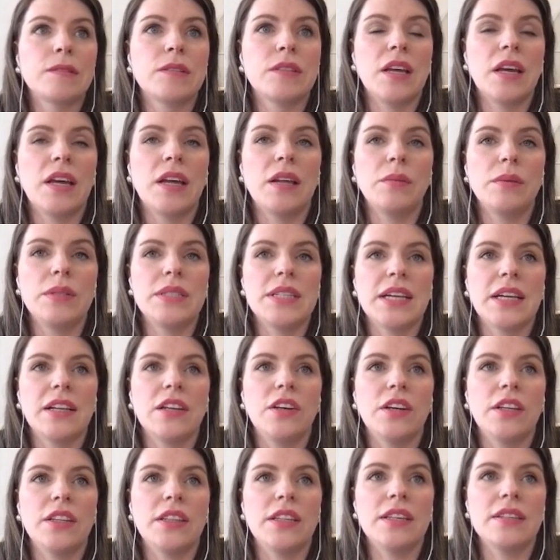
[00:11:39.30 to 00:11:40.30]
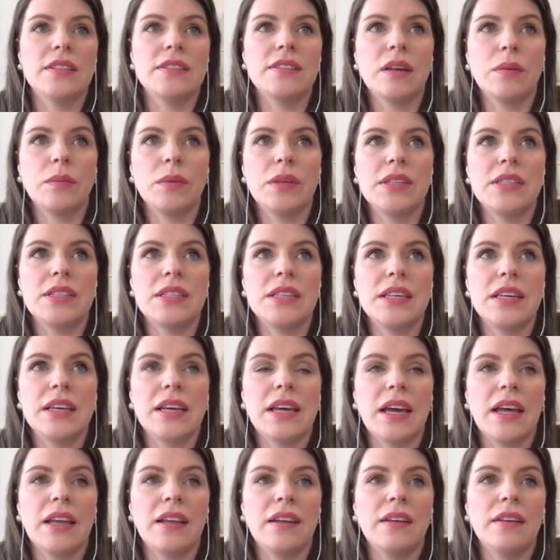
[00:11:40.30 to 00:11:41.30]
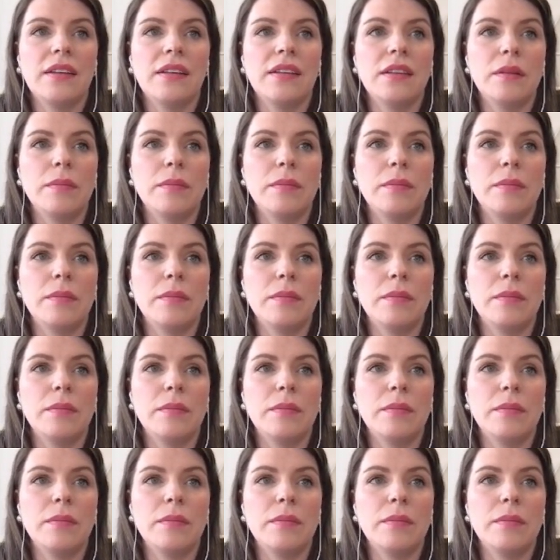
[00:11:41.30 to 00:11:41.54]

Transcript: and we take a look at this and we see again